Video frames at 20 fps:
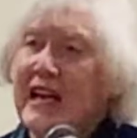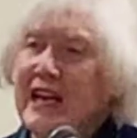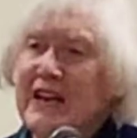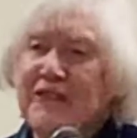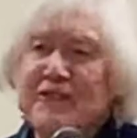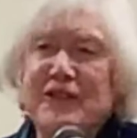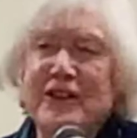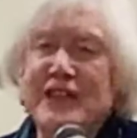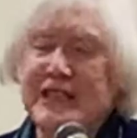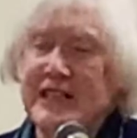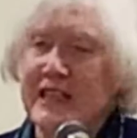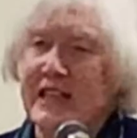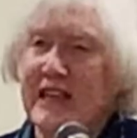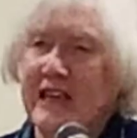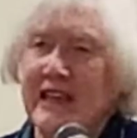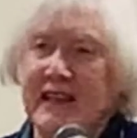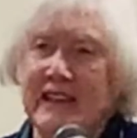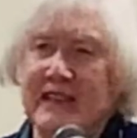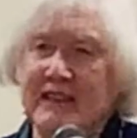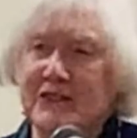Every
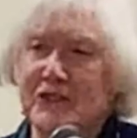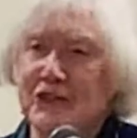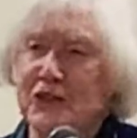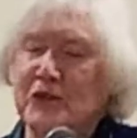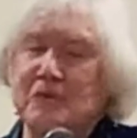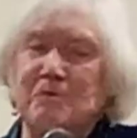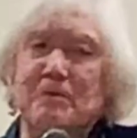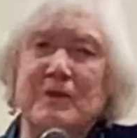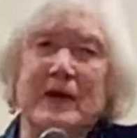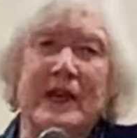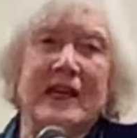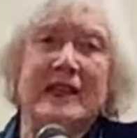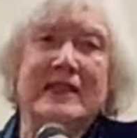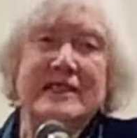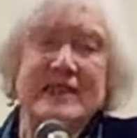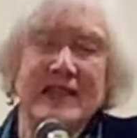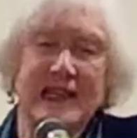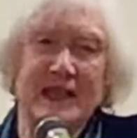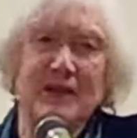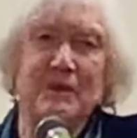day should be
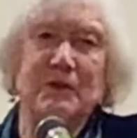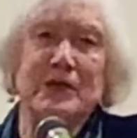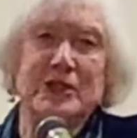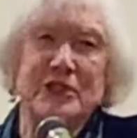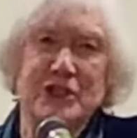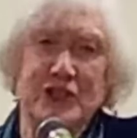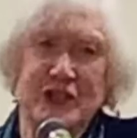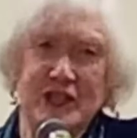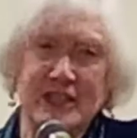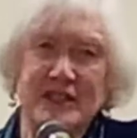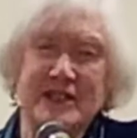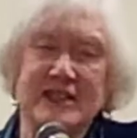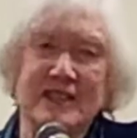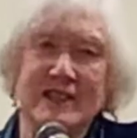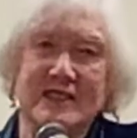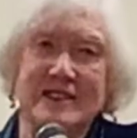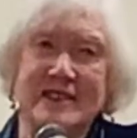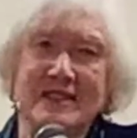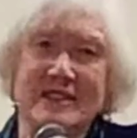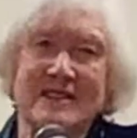a day with
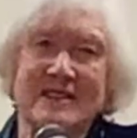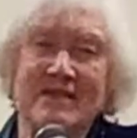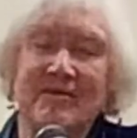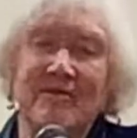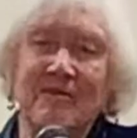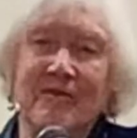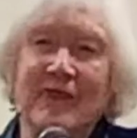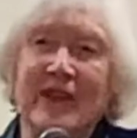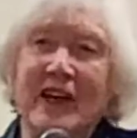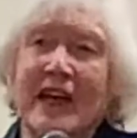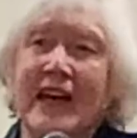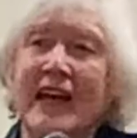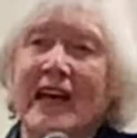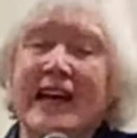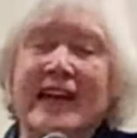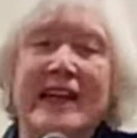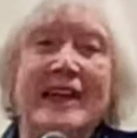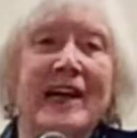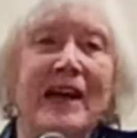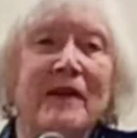Jesus.
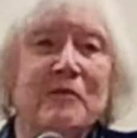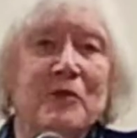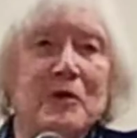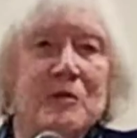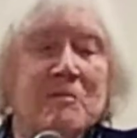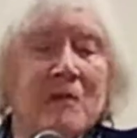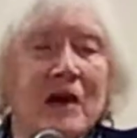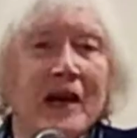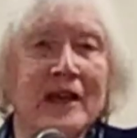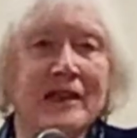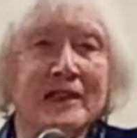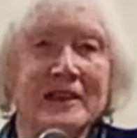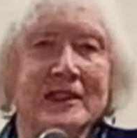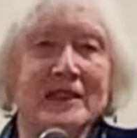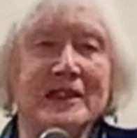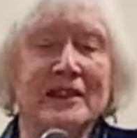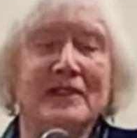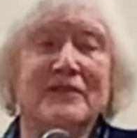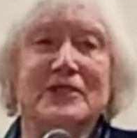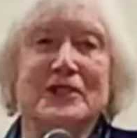And I'm
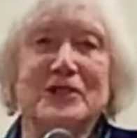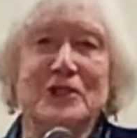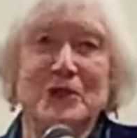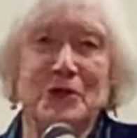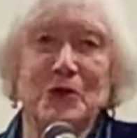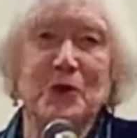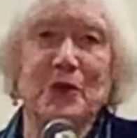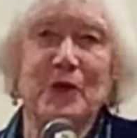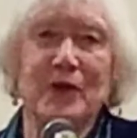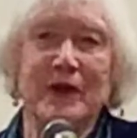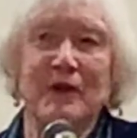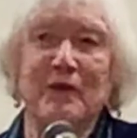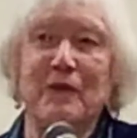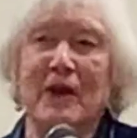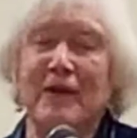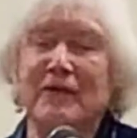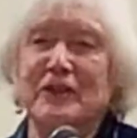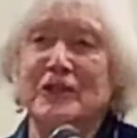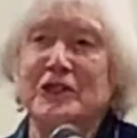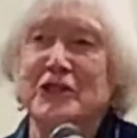reminded of a story
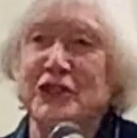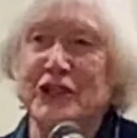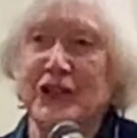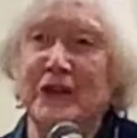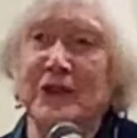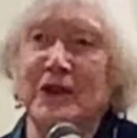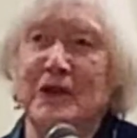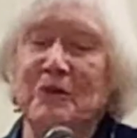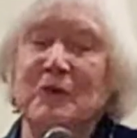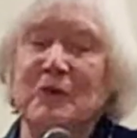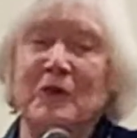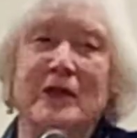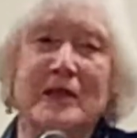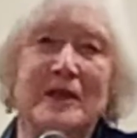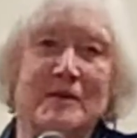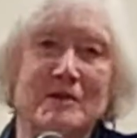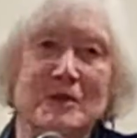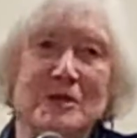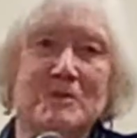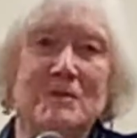Reverend Sharon
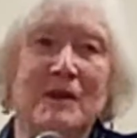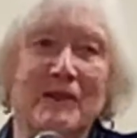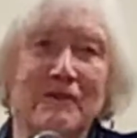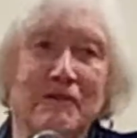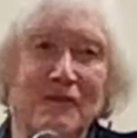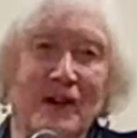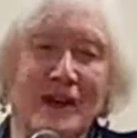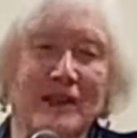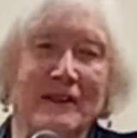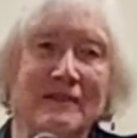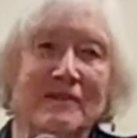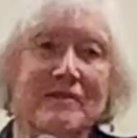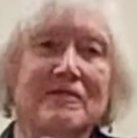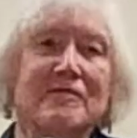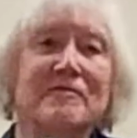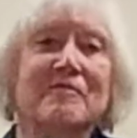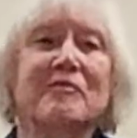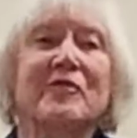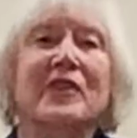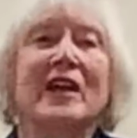Williams, my
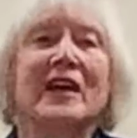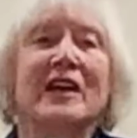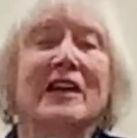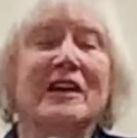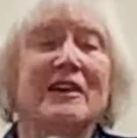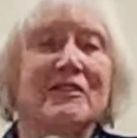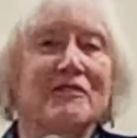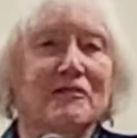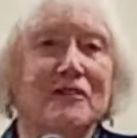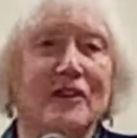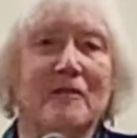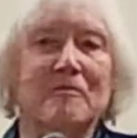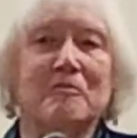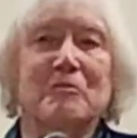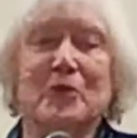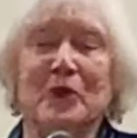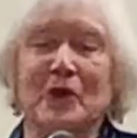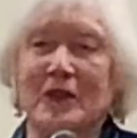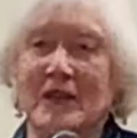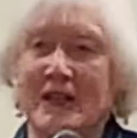friend,
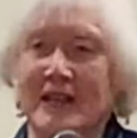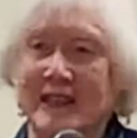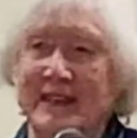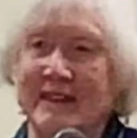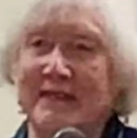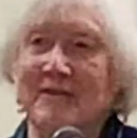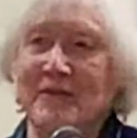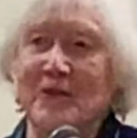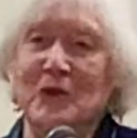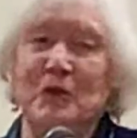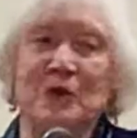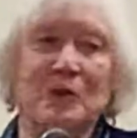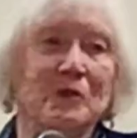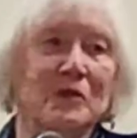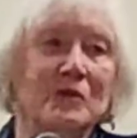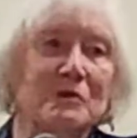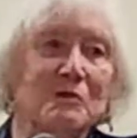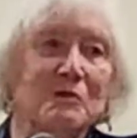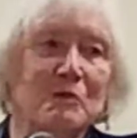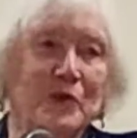from Brooklyn,
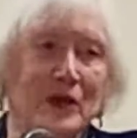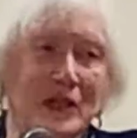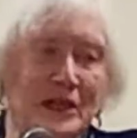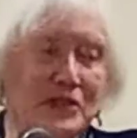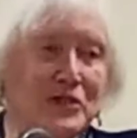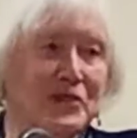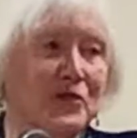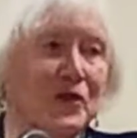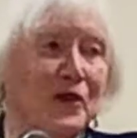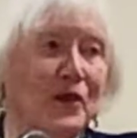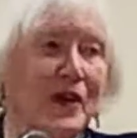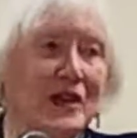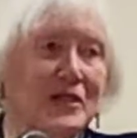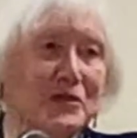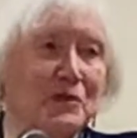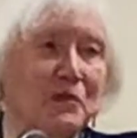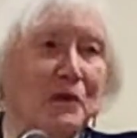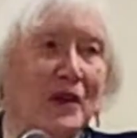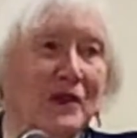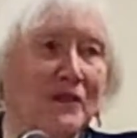who preached for
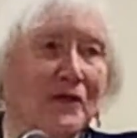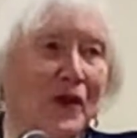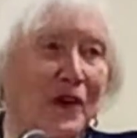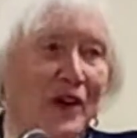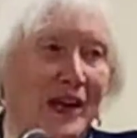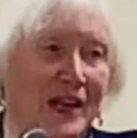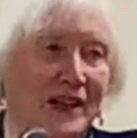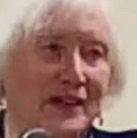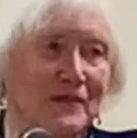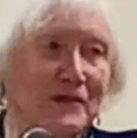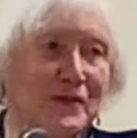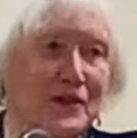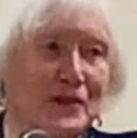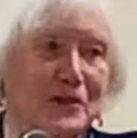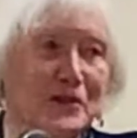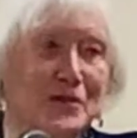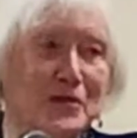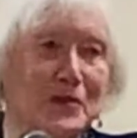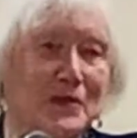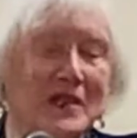us one of our
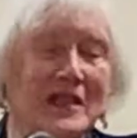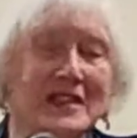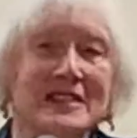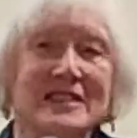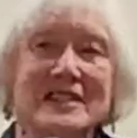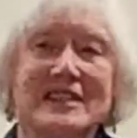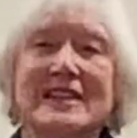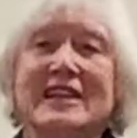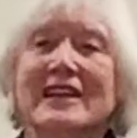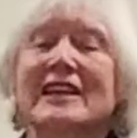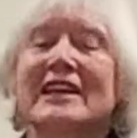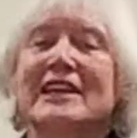anniversaries,